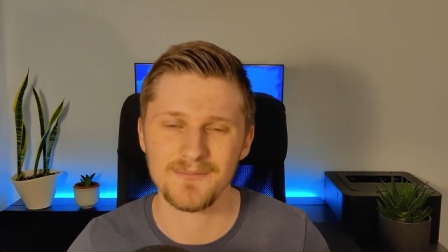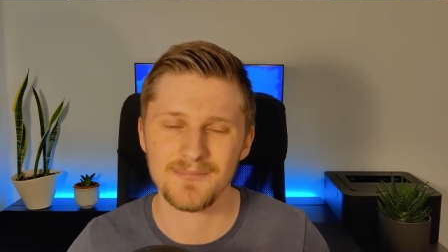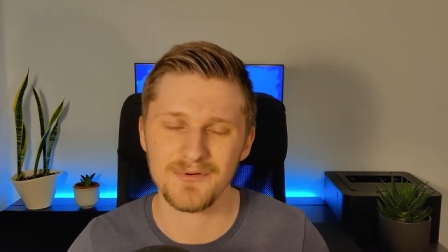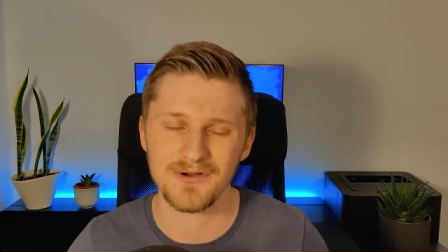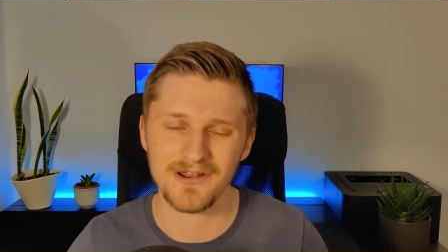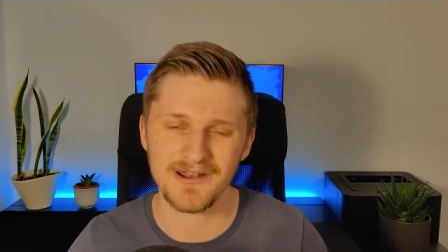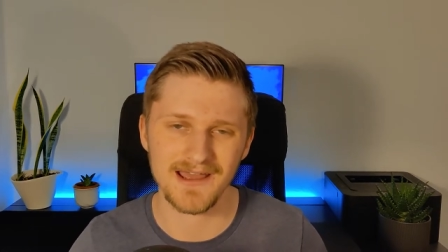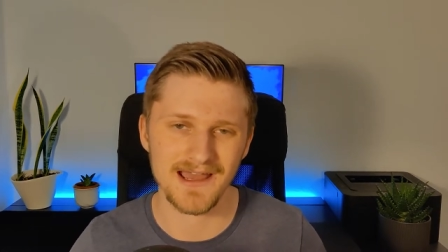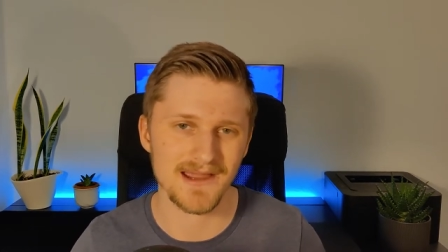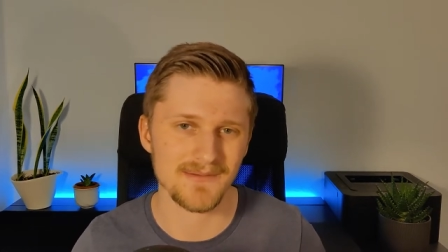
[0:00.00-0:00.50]

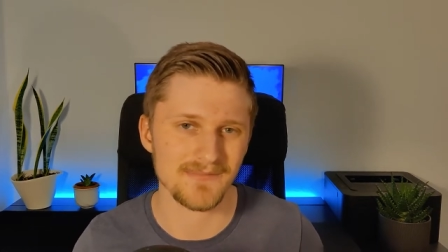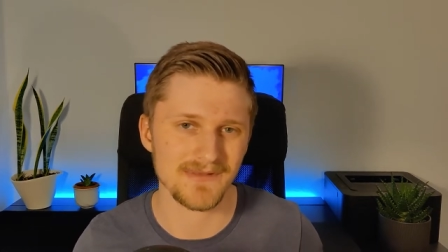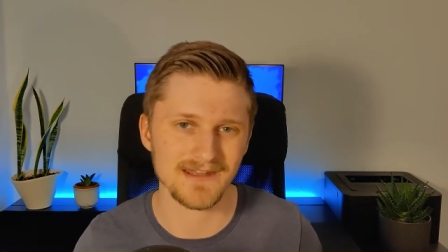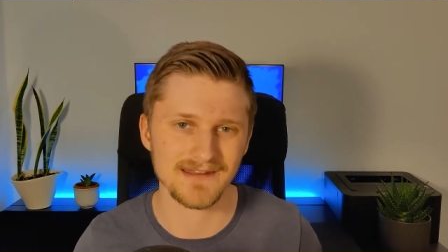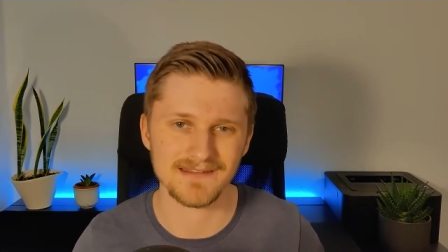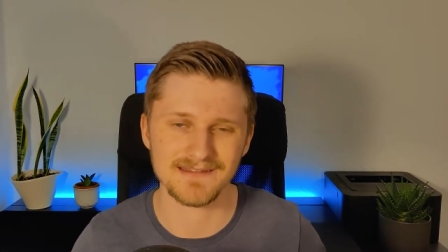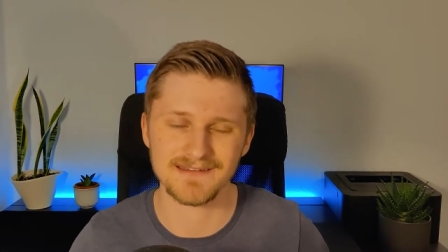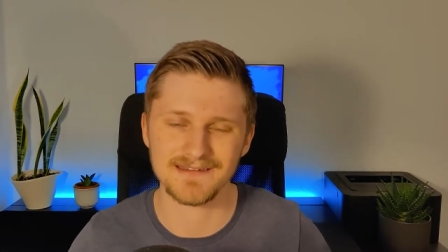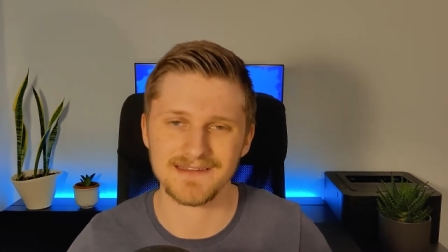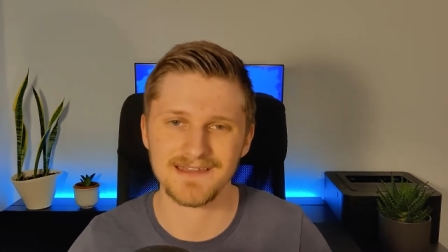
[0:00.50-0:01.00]
But I
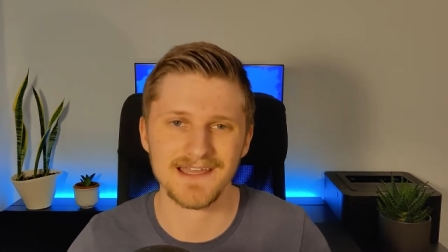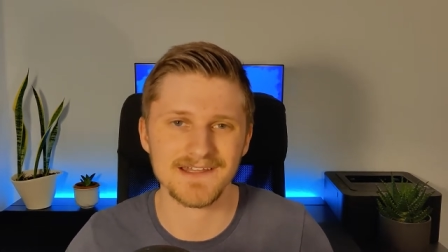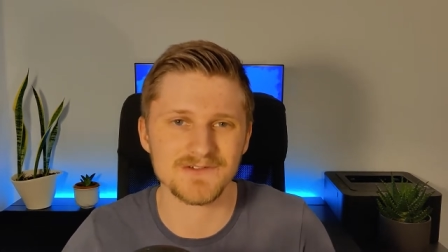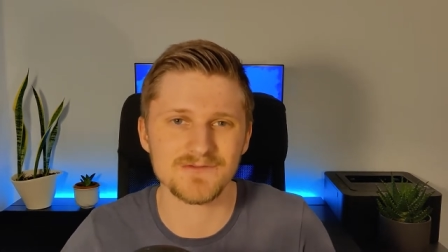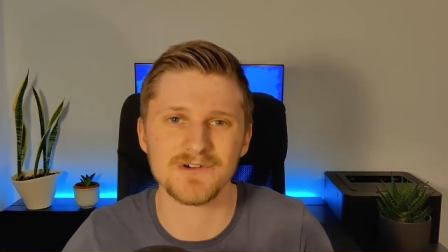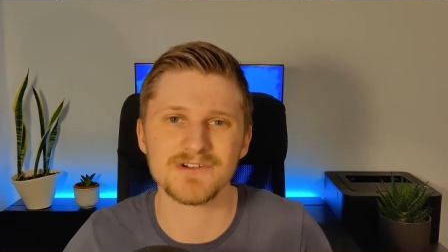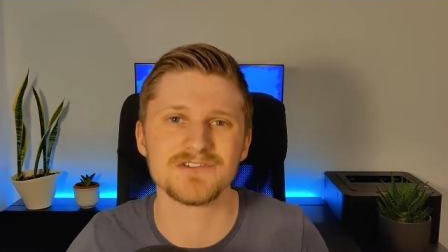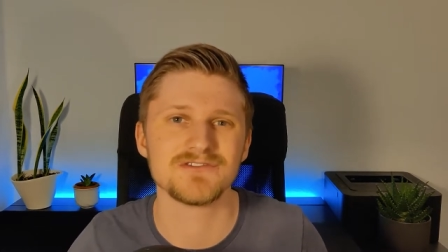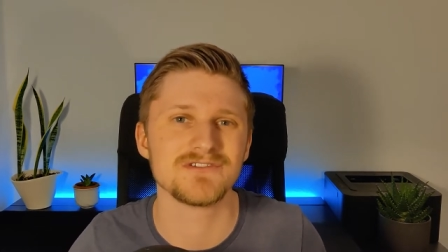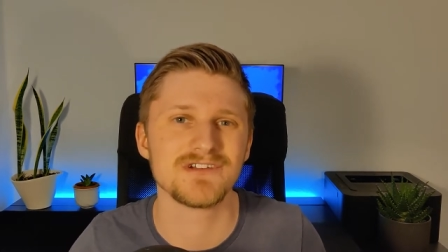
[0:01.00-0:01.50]
mean,
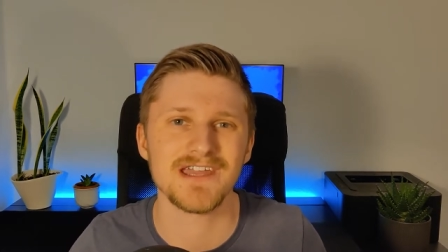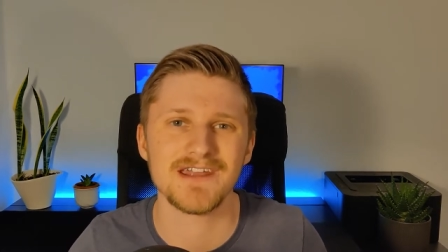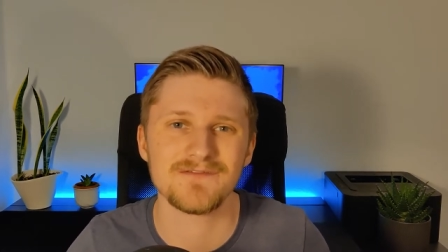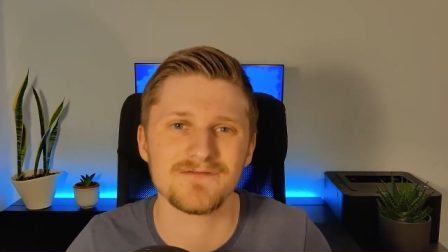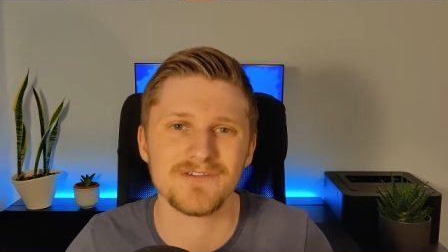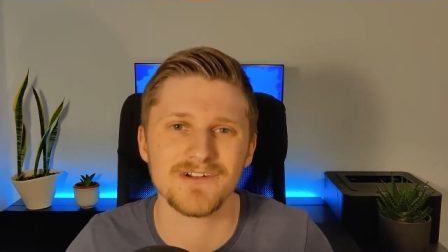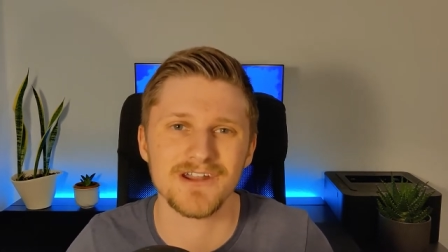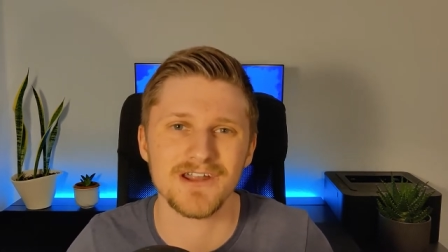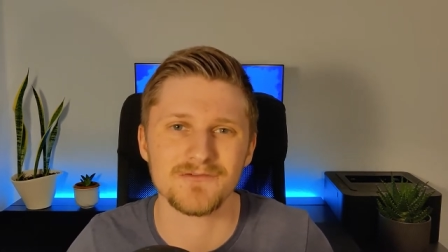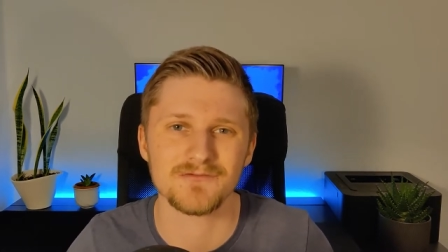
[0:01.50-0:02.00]
that's what you get
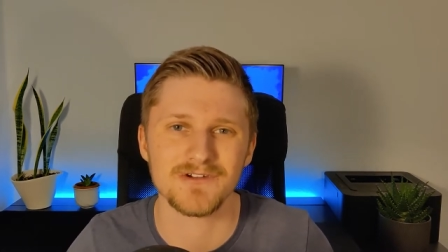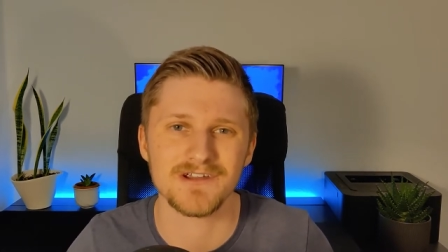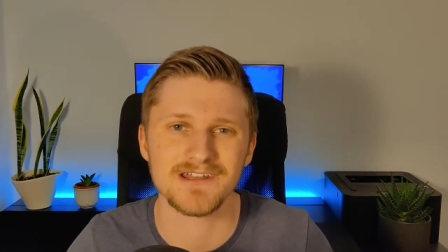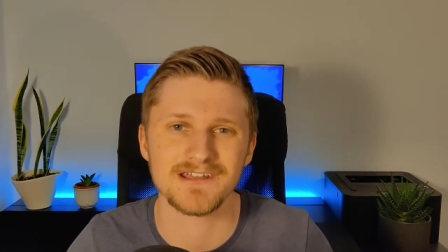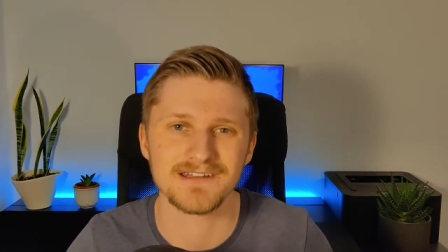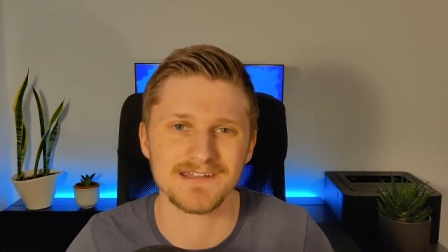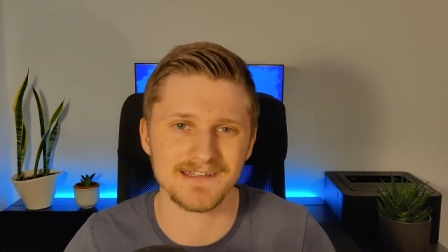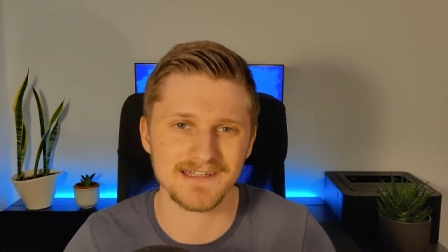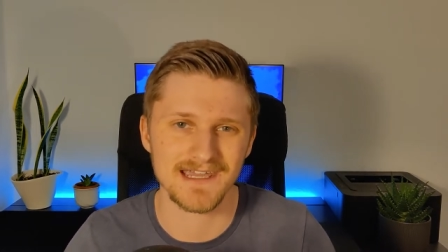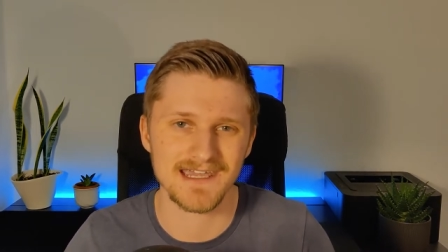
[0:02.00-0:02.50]
for not
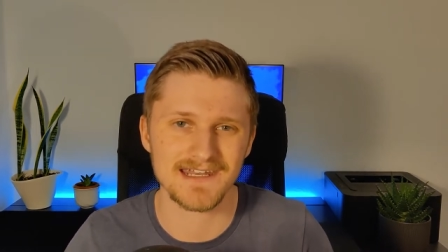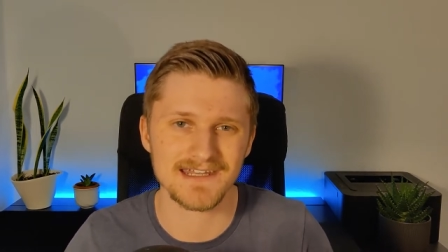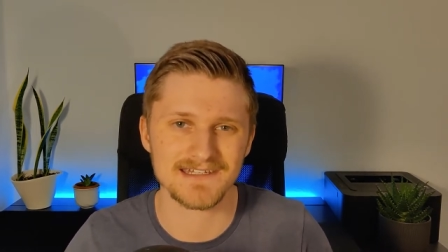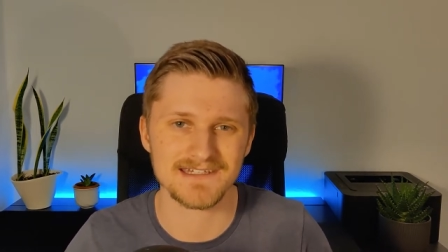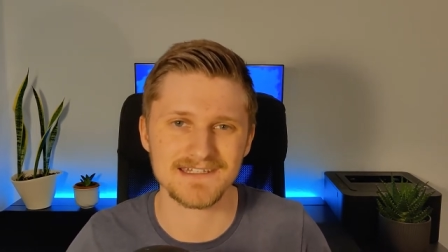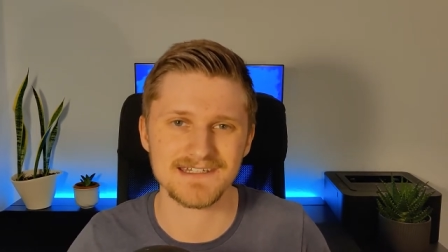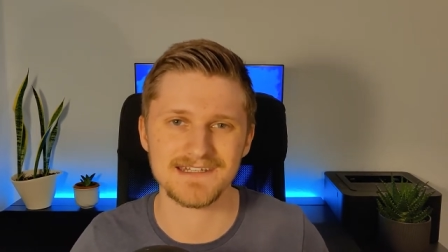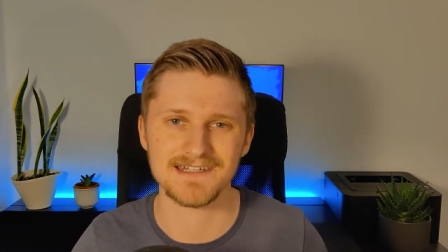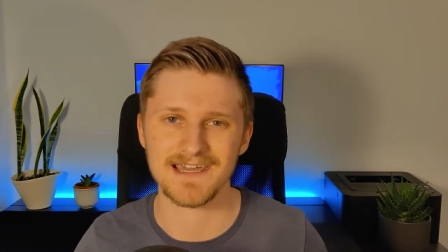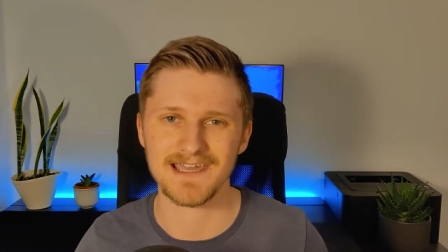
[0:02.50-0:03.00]
reading the data
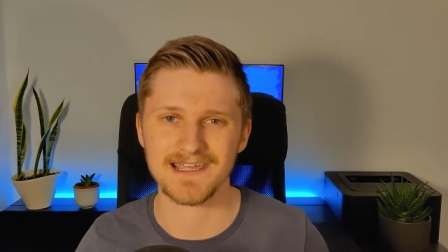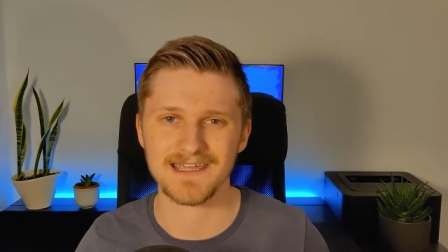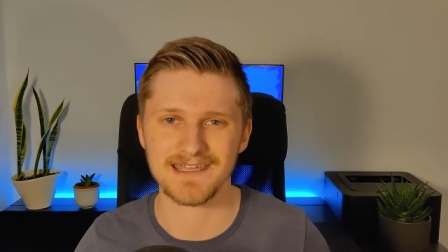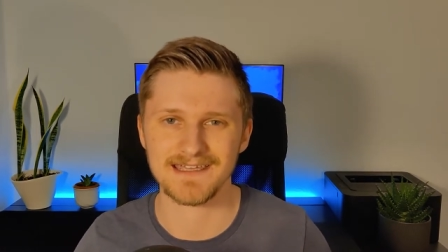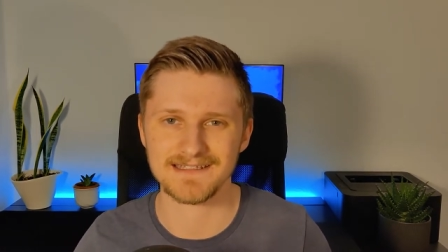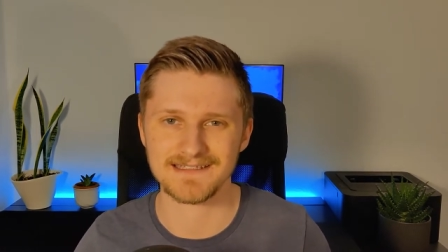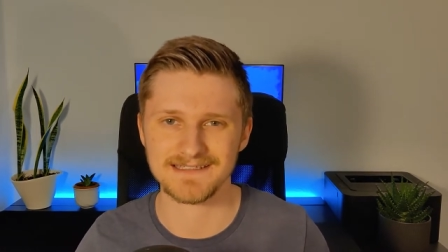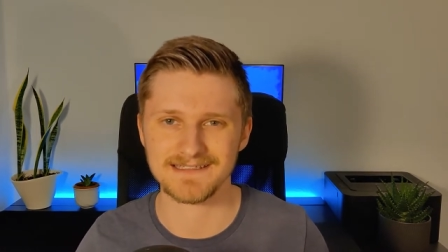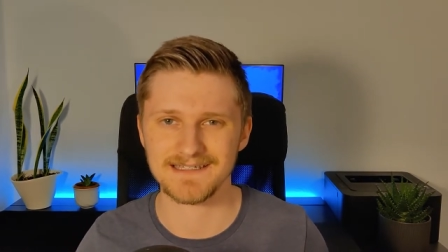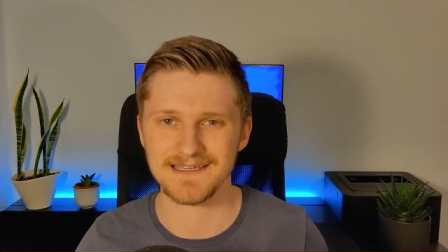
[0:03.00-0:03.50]
sheet, I
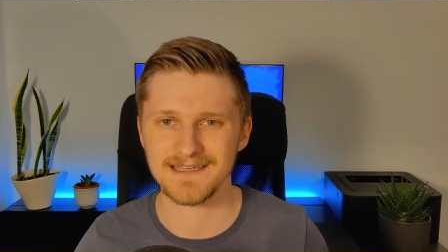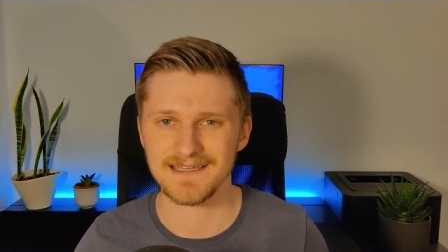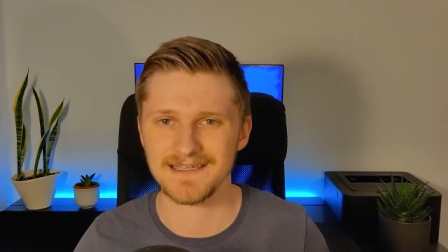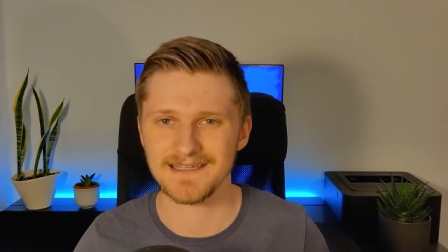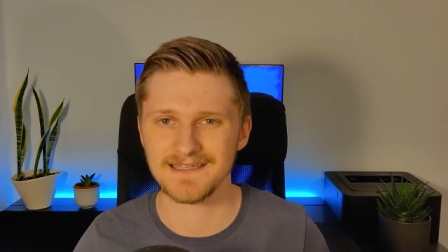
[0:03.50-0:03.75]
guess.